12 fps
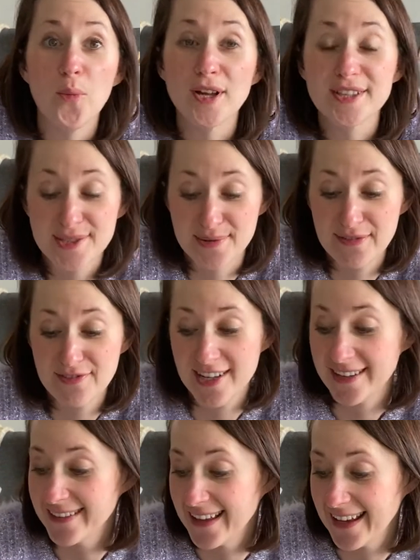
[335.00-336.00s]
Once we've
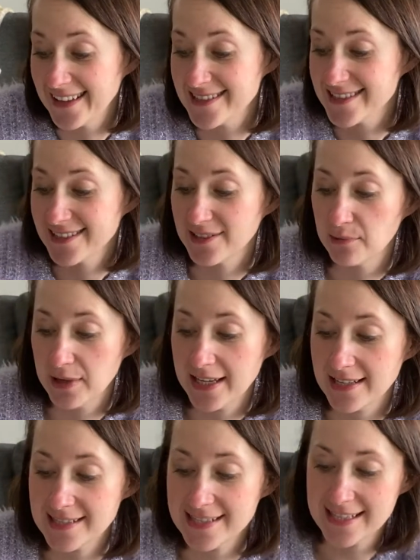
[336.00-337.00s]
done this, we
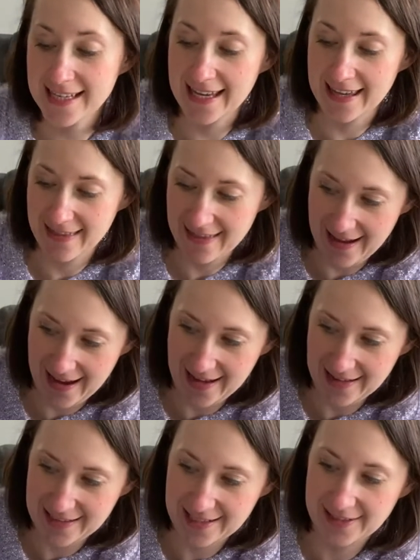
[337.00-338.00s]
can see
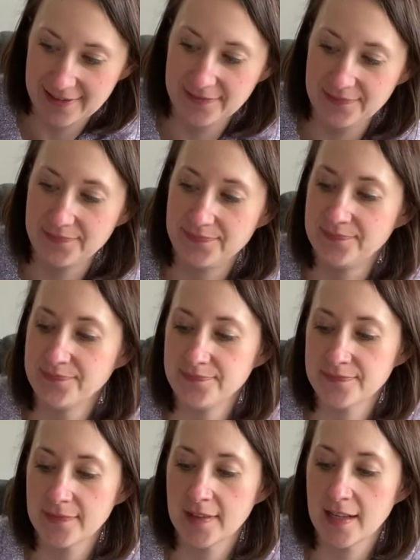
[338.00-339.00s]

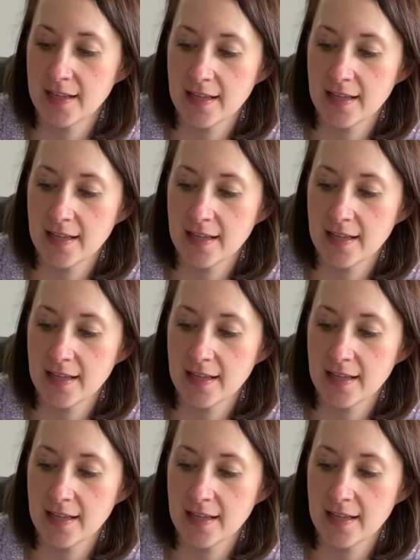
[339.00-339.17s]
that